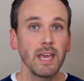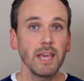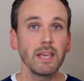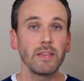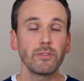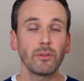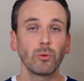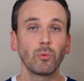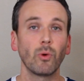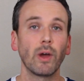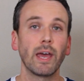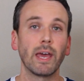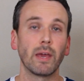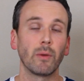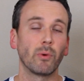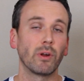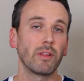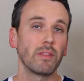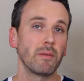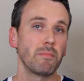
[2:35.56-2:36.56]
Either way,
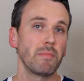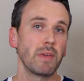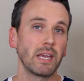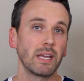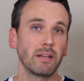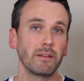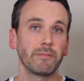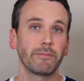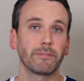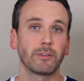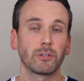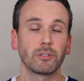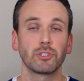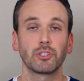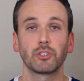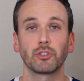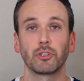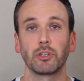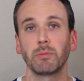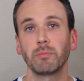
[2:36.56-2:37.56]
one of the main
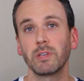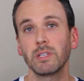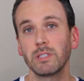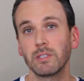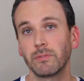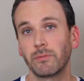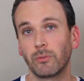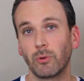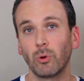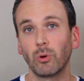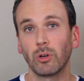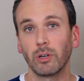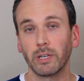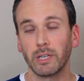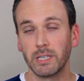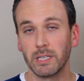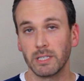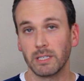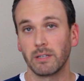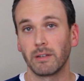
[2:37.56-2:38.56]
first treatments for
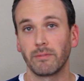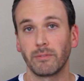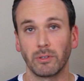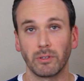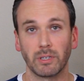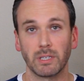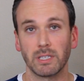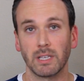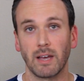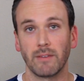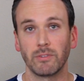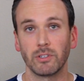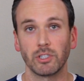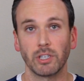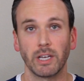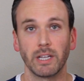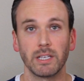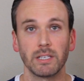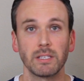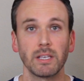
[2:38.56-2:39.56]
eosinophilic
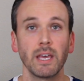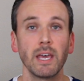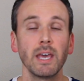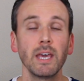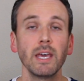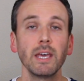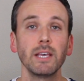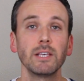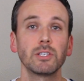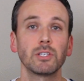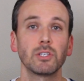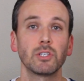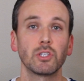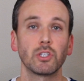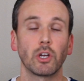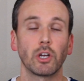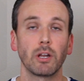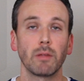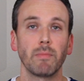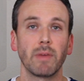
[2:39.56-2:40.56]
esophagitis is to
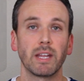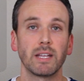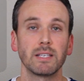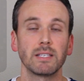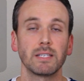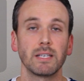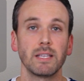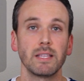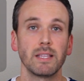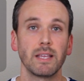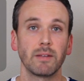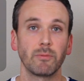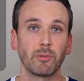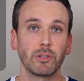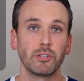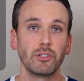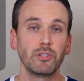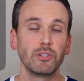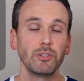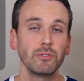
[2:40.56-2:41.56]
start a medicine that
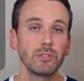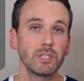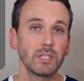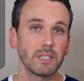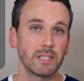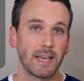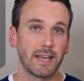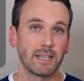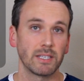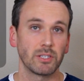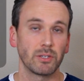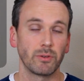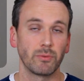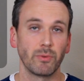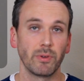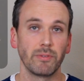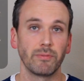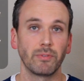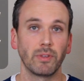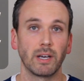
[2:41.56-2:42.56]
reduces acid
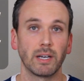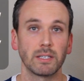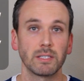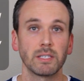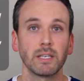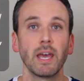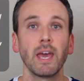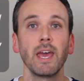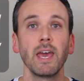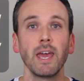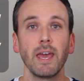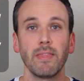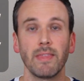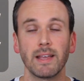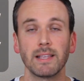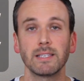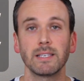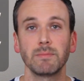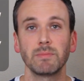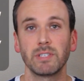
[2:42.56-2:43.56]
reflux, and
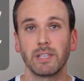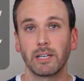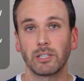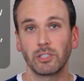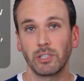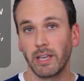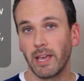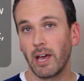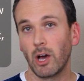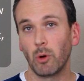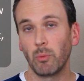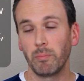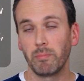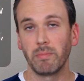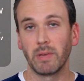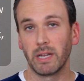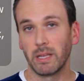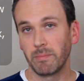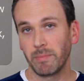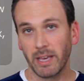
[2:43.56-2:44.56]
that seems to actually help many